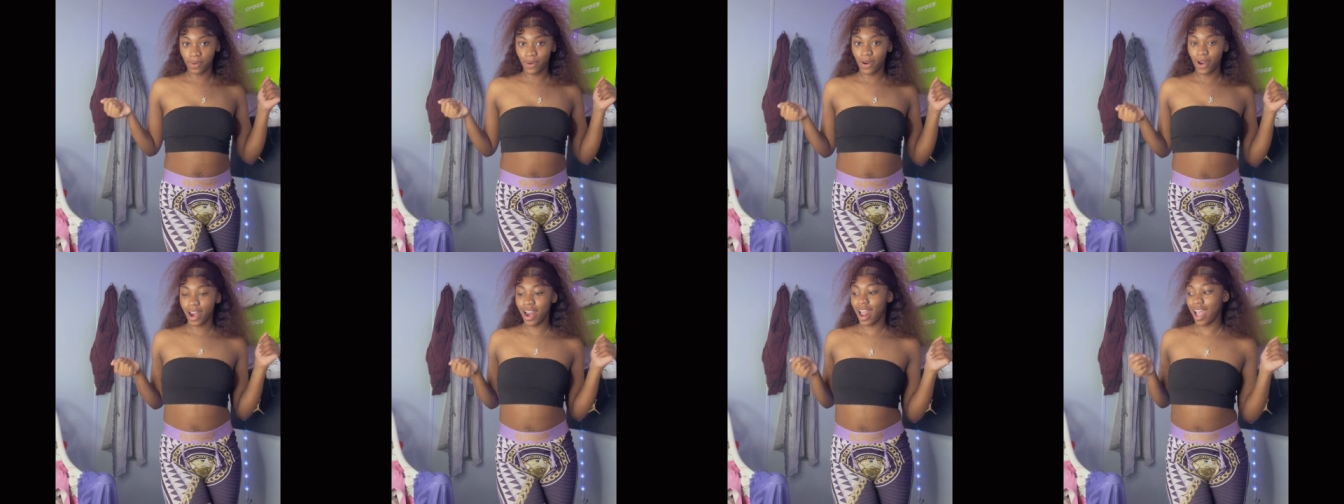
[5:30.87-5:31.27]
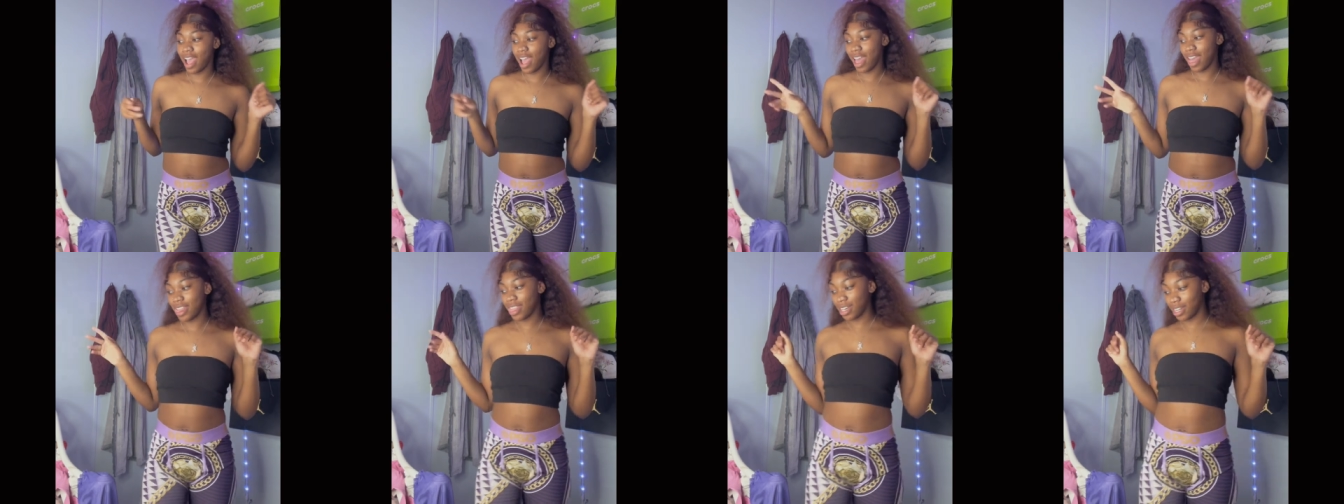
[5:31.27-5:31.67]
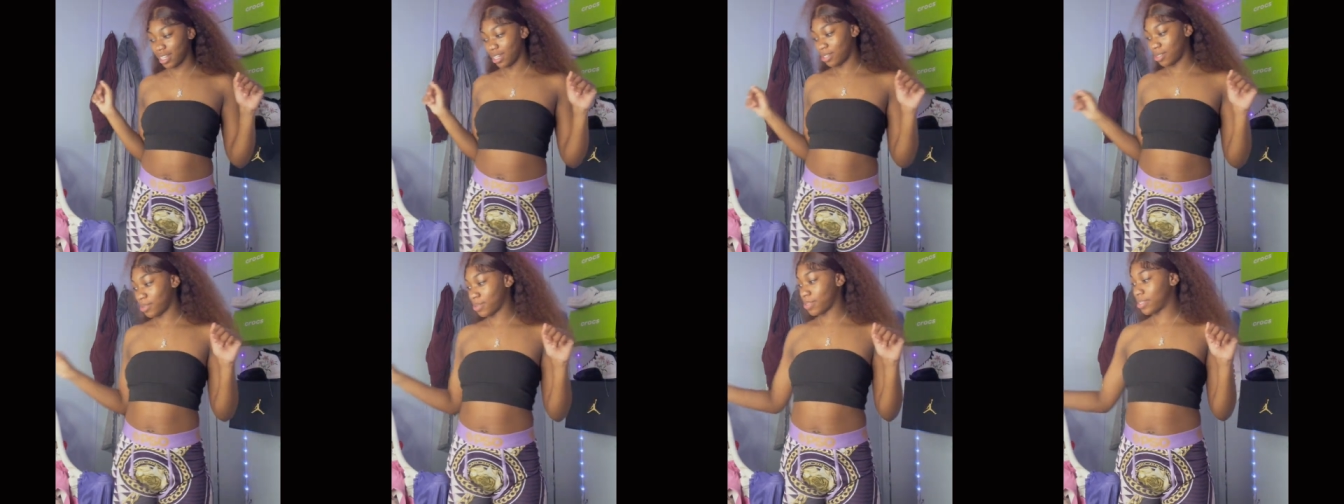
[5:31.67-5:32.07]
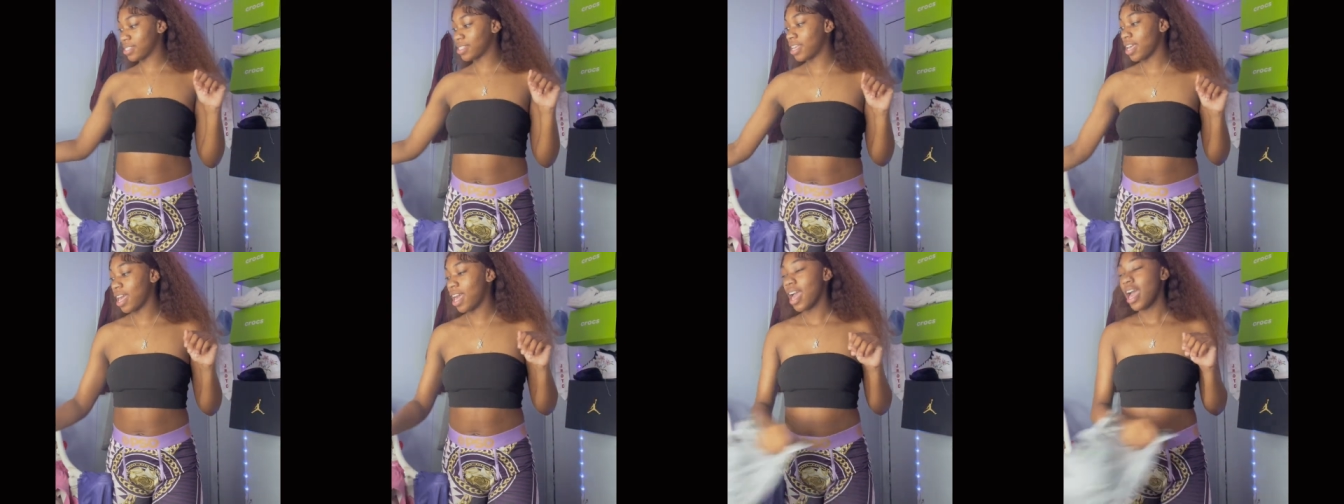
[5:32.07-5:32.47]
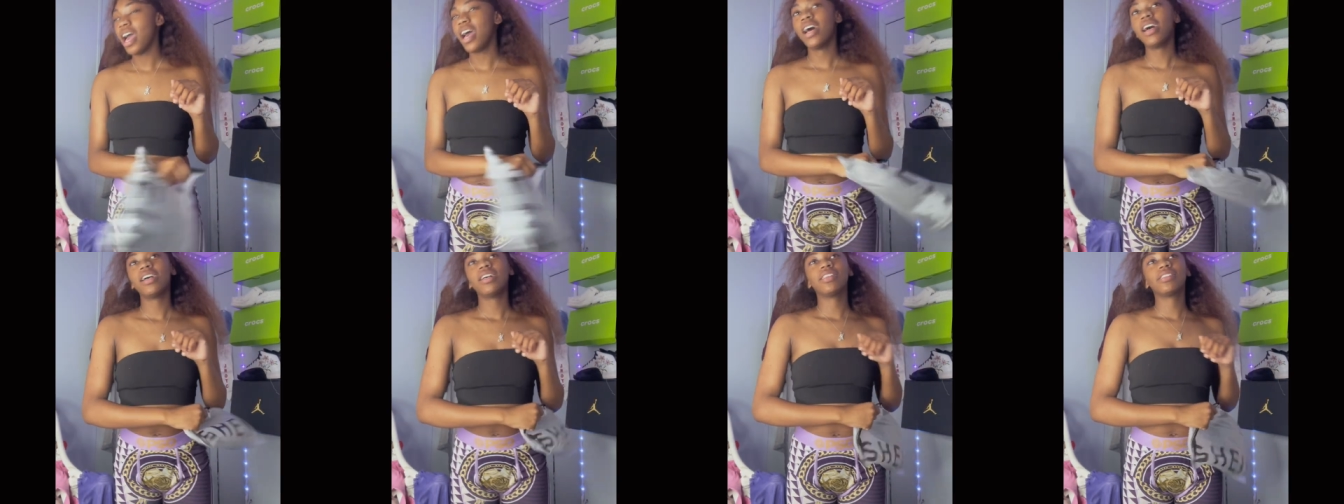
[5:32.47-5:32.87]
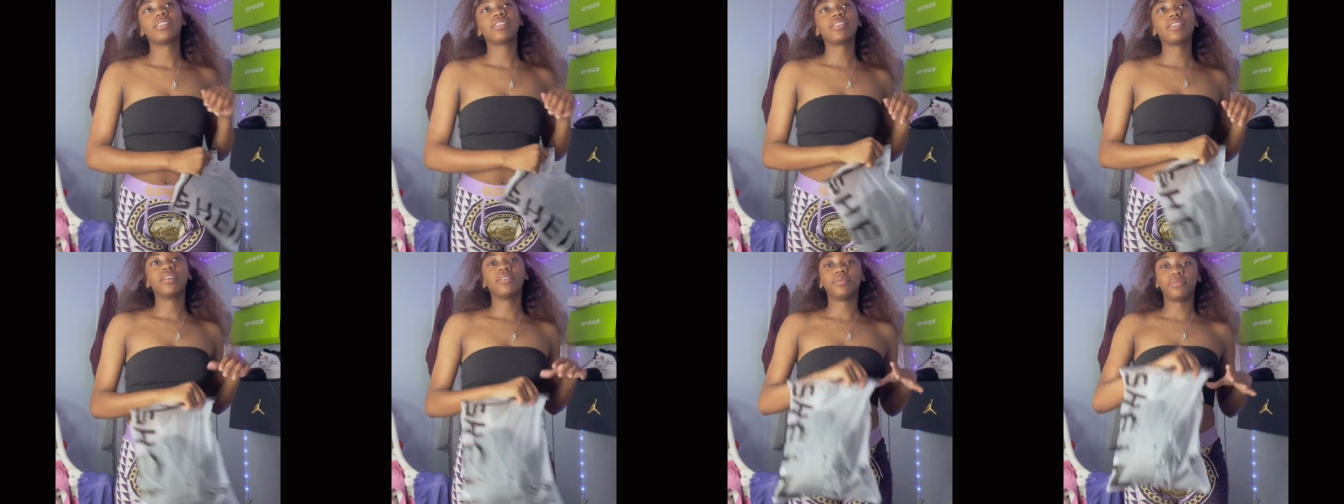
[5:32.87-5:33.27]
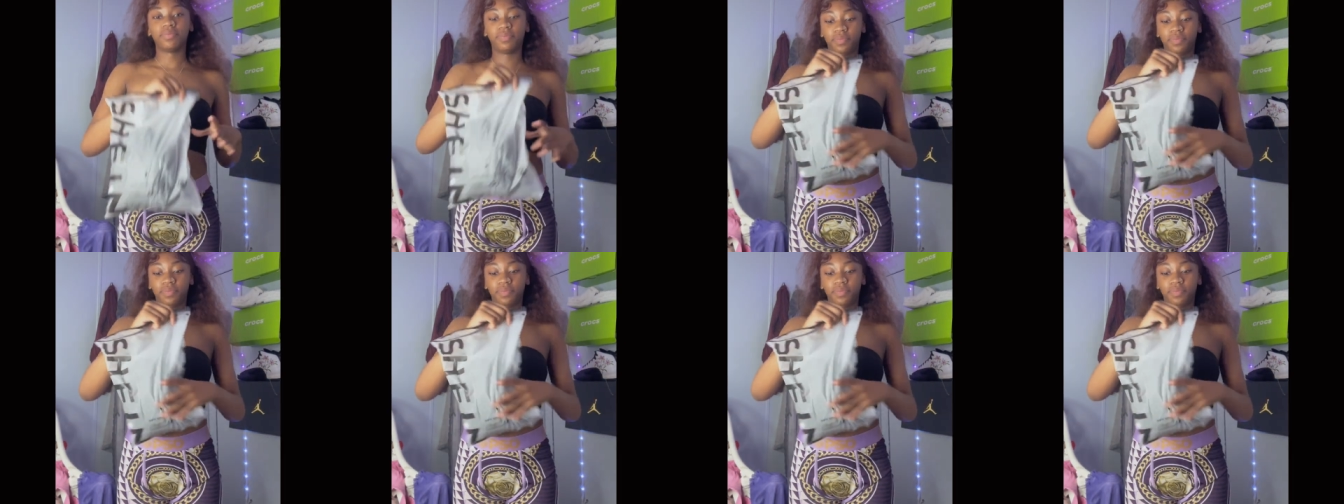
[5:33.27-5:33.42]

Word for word: part, the clothes. So,